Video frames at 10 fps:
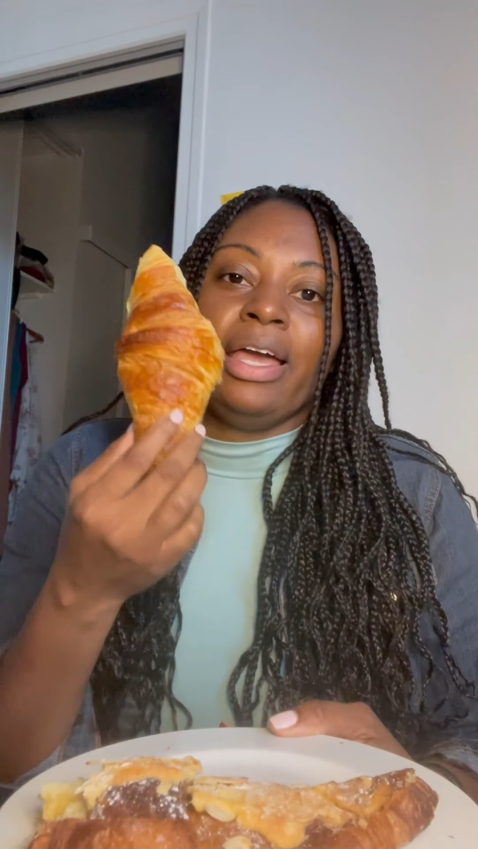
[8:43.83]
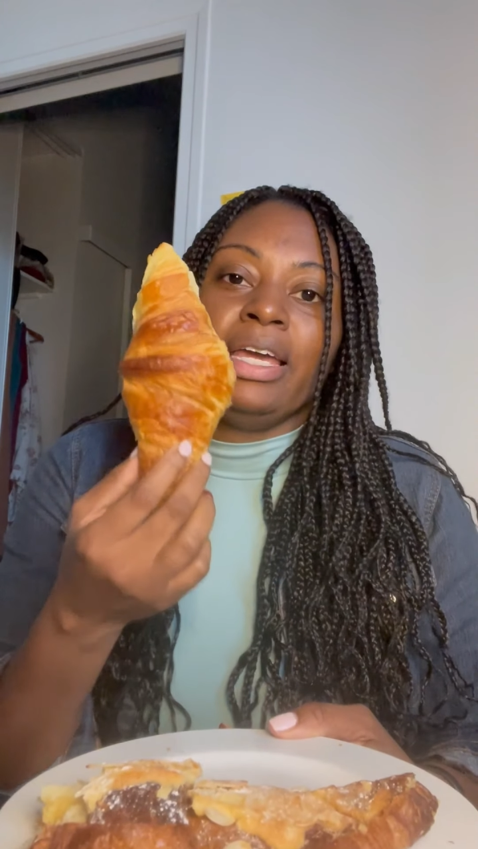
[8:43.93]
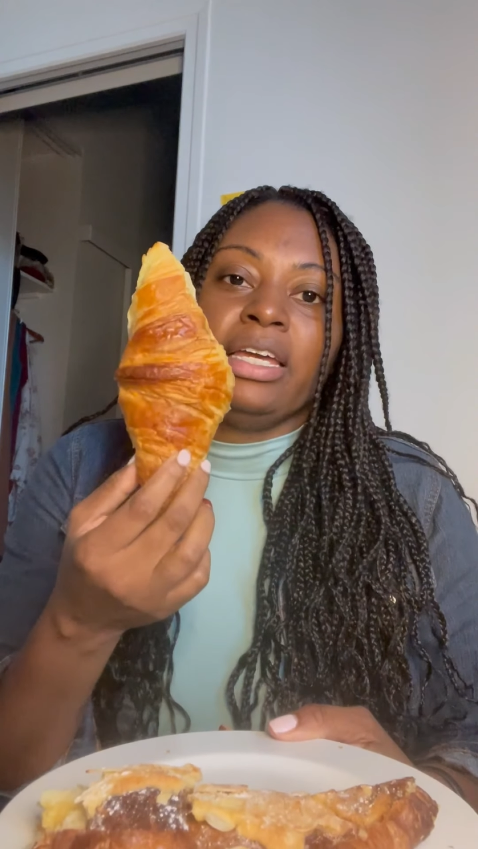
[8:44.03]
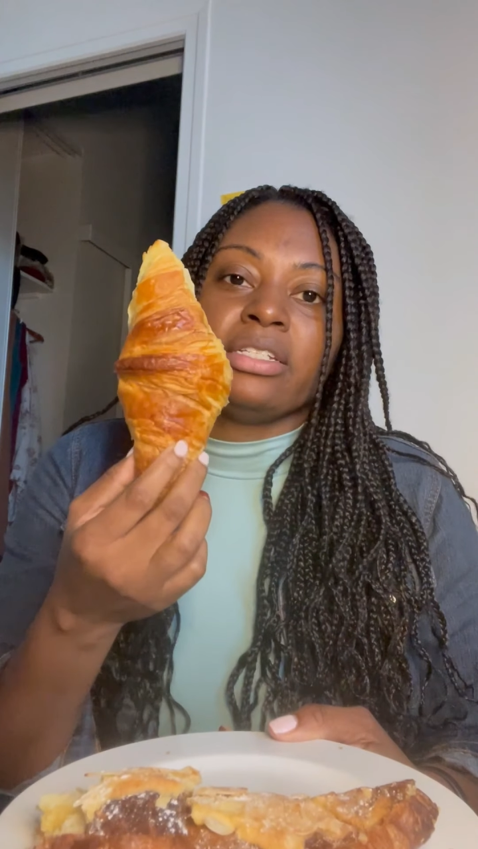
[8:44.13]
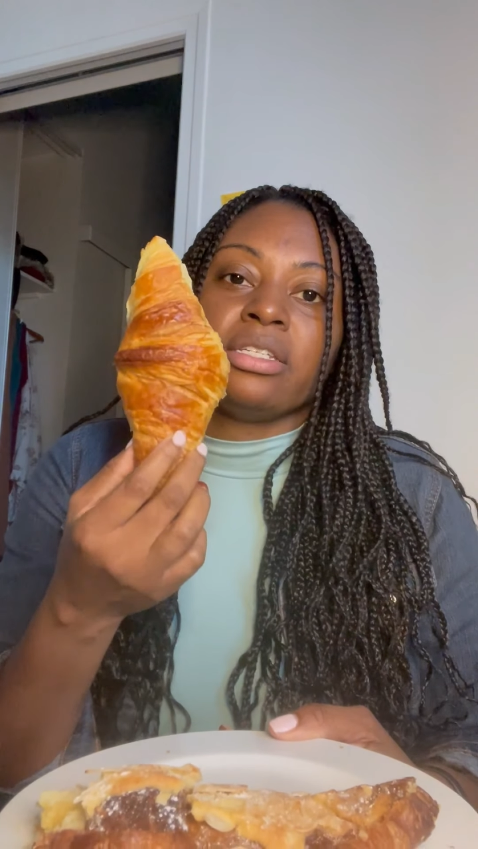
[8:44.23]

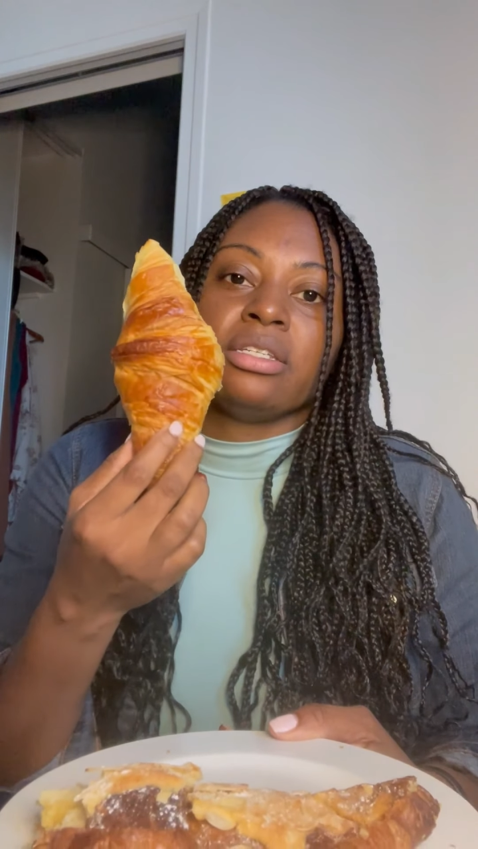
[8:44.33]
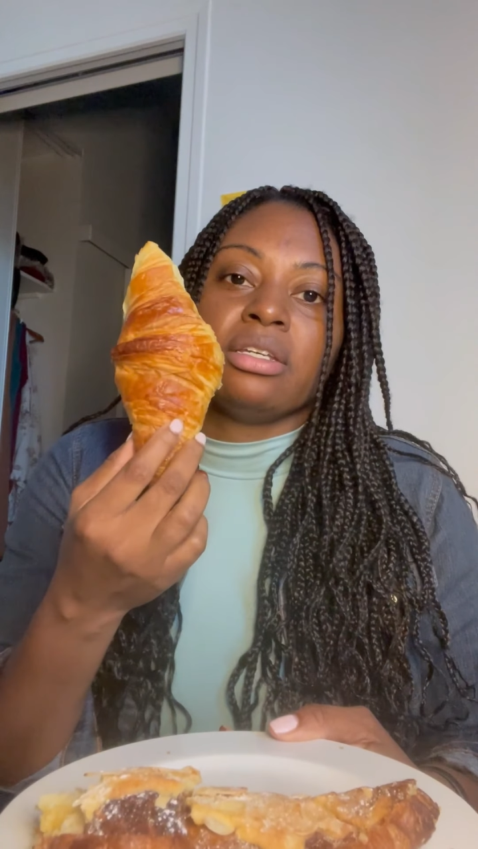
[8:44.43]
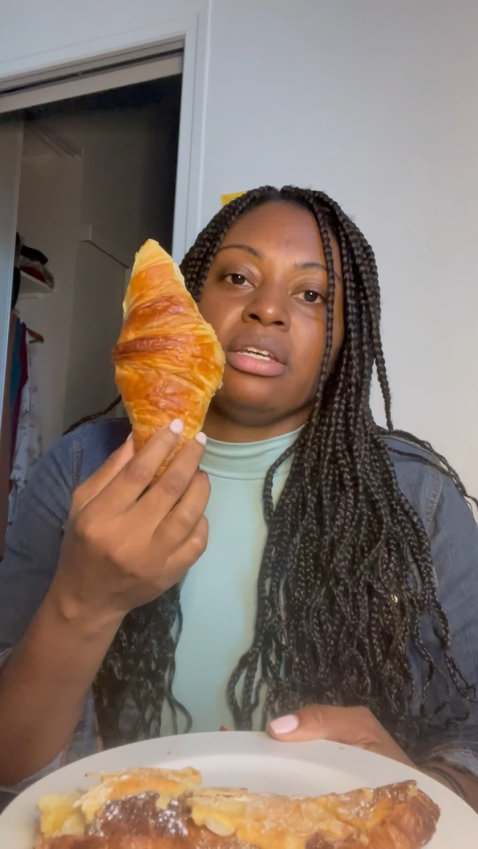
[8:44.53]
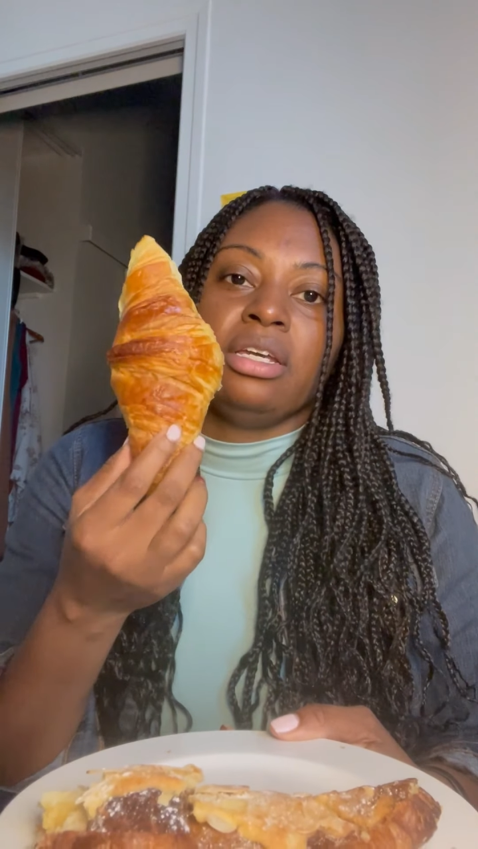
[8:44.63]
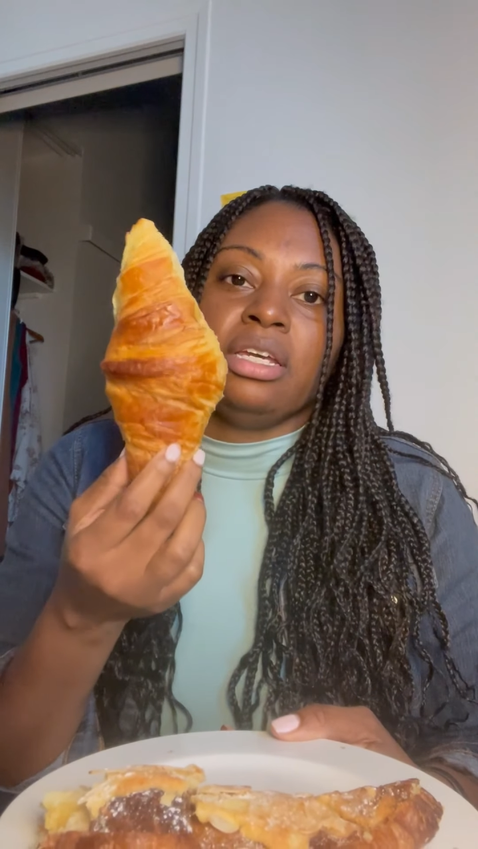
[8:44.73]
It
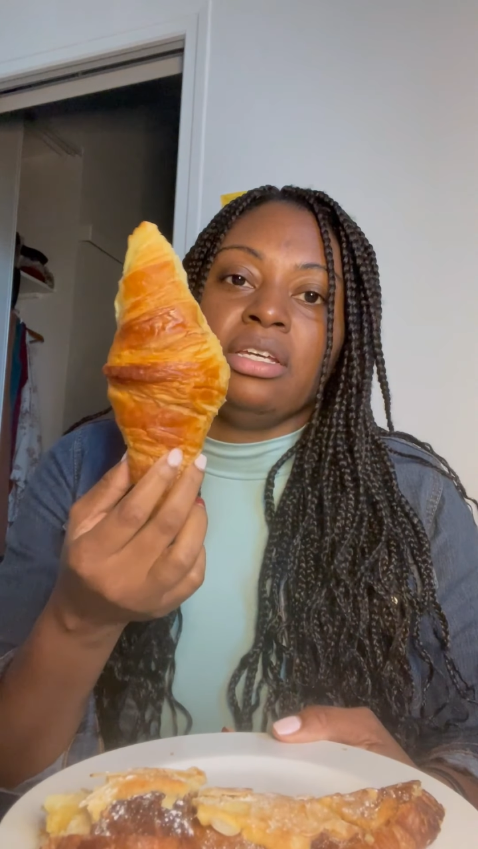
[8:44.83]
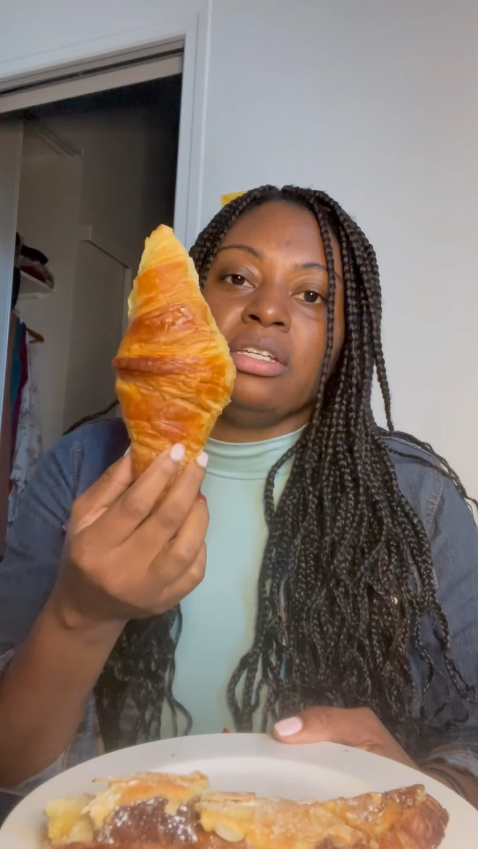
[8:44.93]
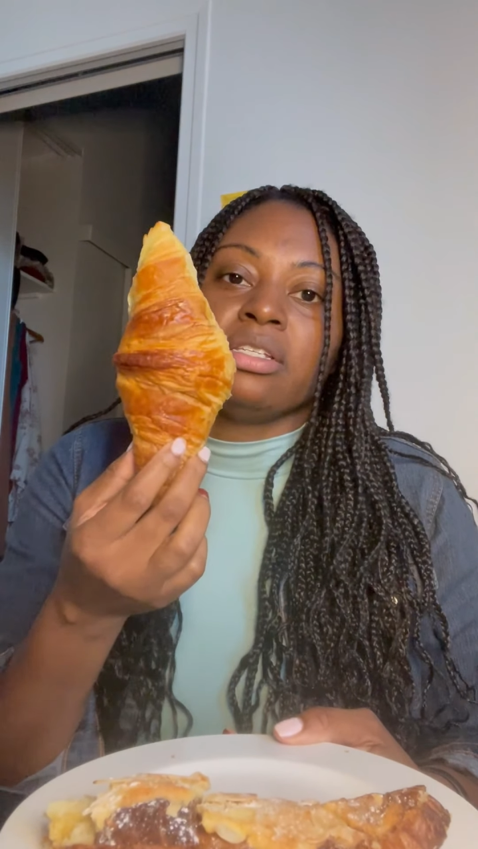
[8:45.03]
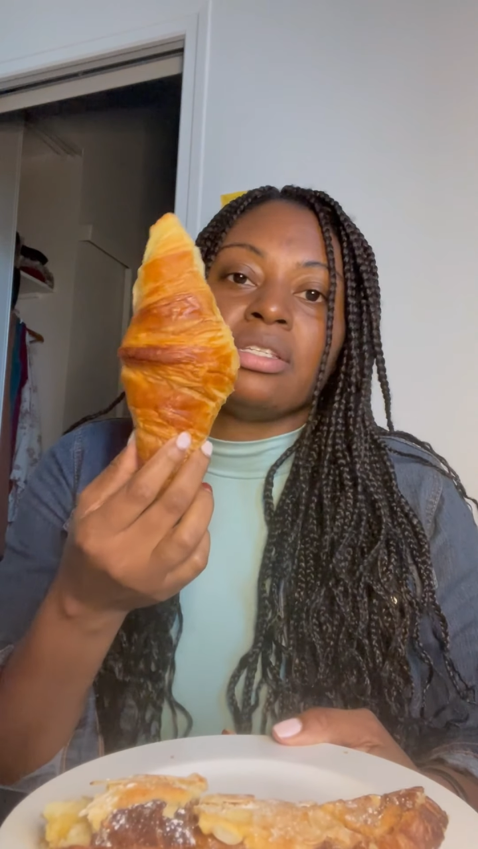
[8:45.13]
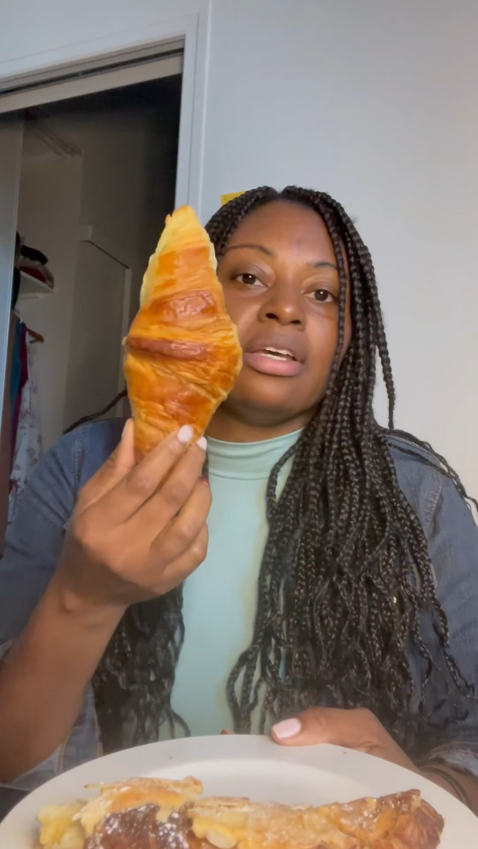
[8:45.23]

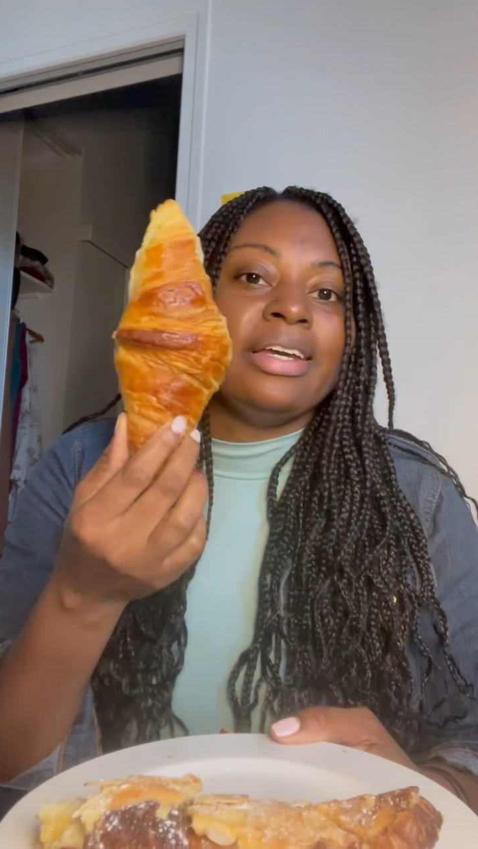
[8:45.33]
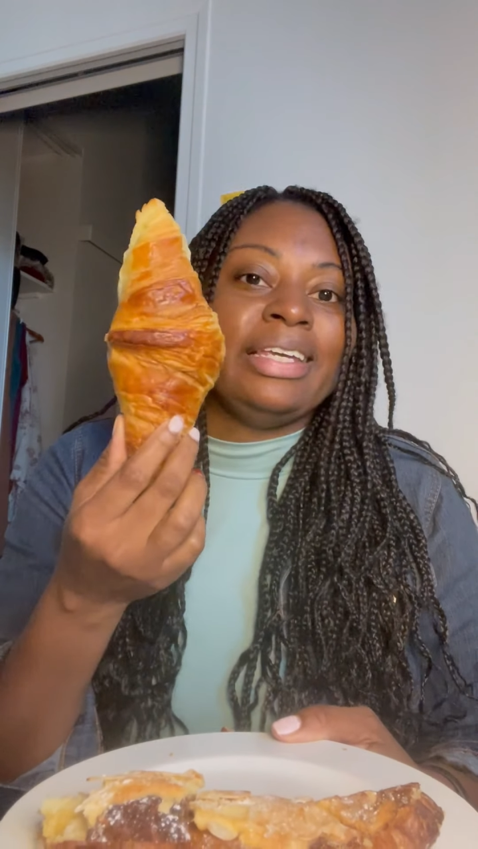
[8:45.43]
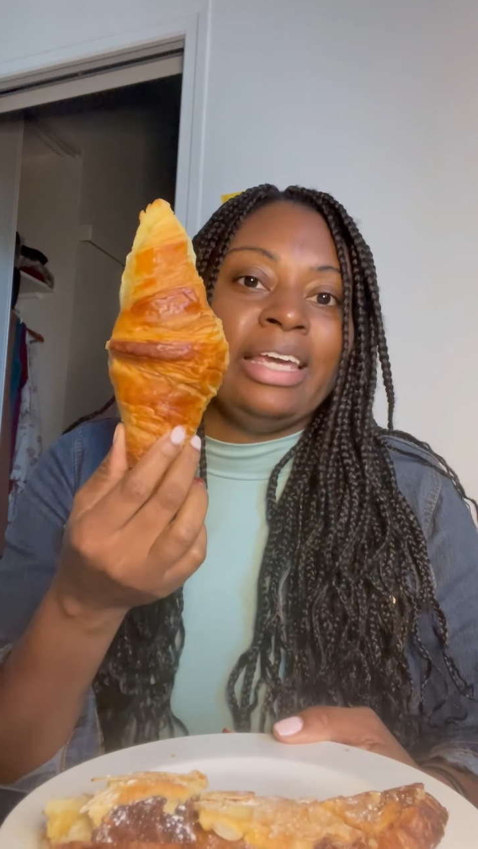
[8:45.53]
is